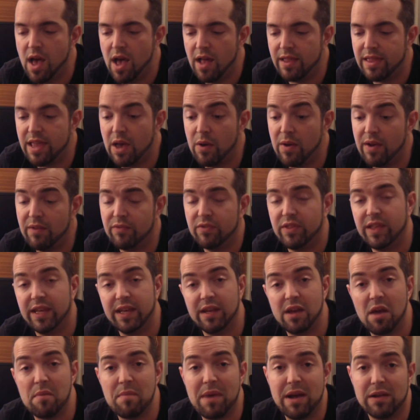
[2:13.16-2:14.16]
Now if
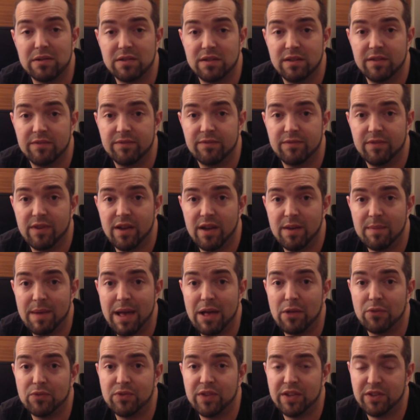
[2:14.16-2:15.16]
the amount of
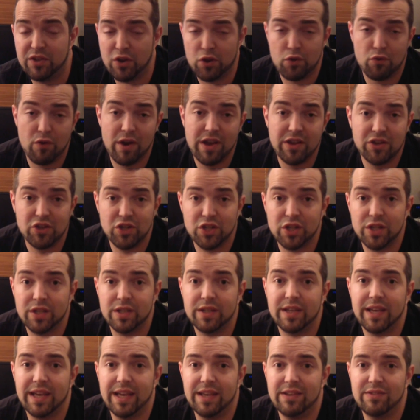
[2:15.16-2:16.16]
health degeneration
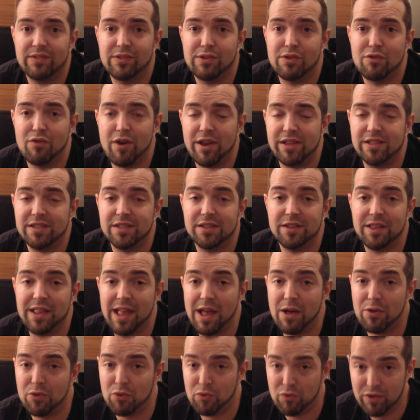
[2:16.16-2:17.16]
is greater than the
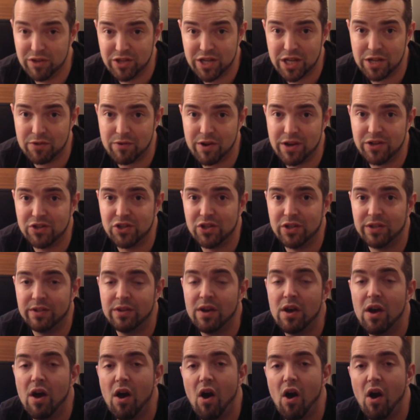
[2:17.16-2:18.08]
health regeneration,